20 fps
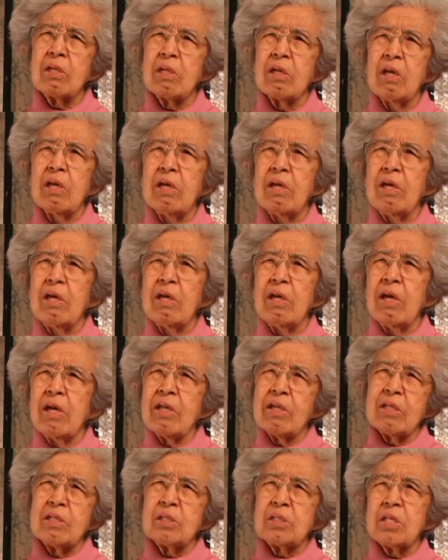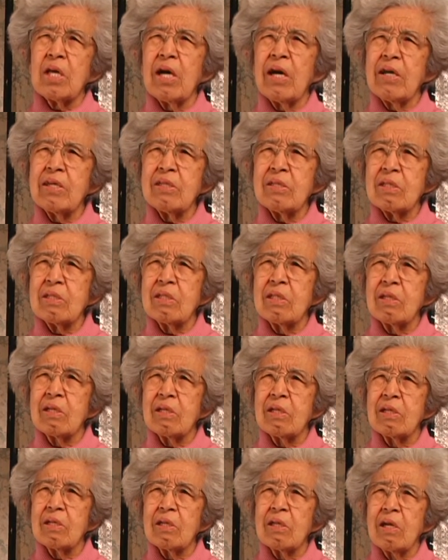at its height,
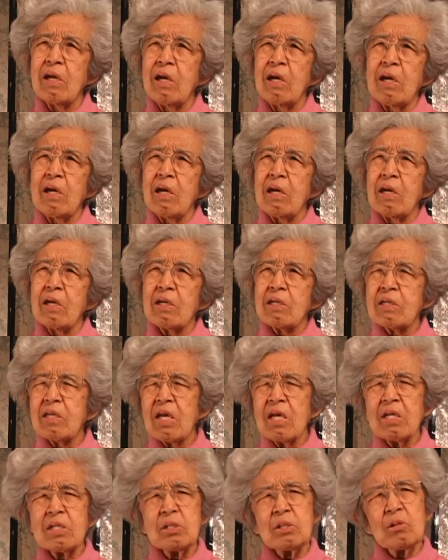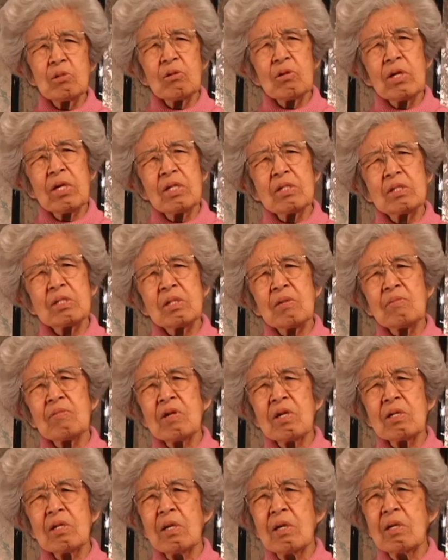Kaslo had something like
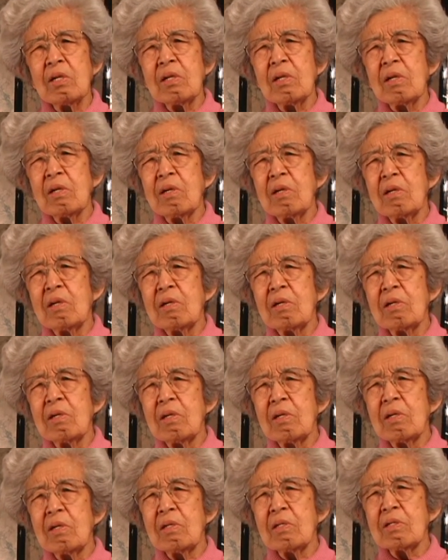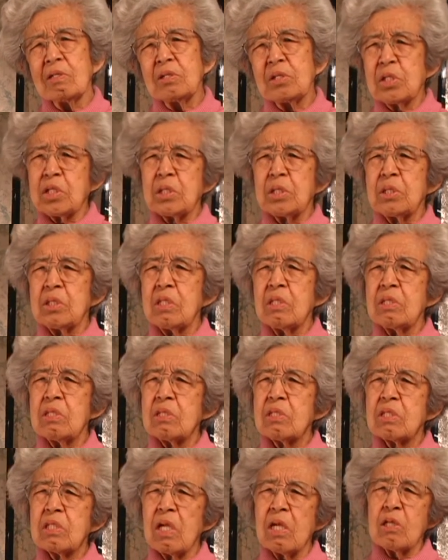16
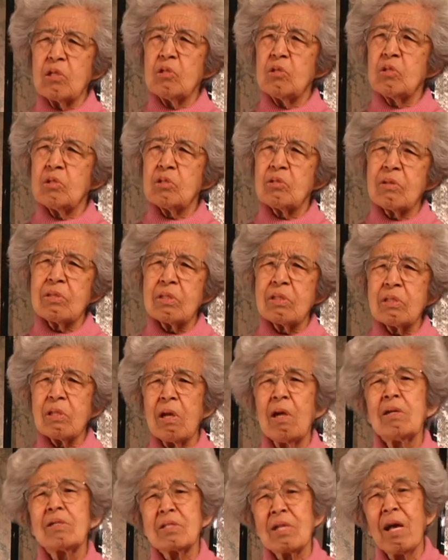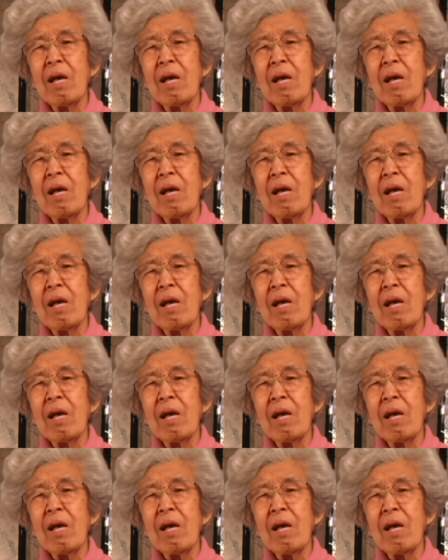saloons, was it, or something?